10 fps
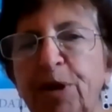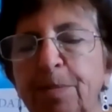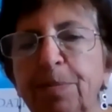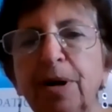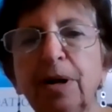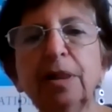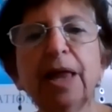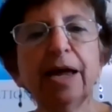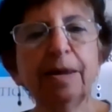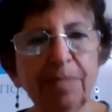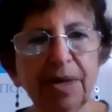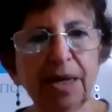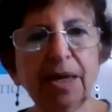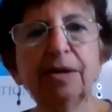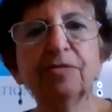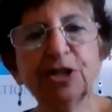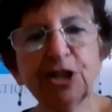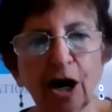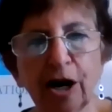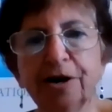people like me and
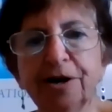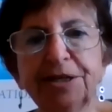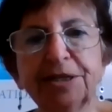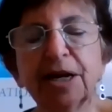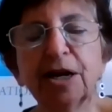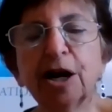retirees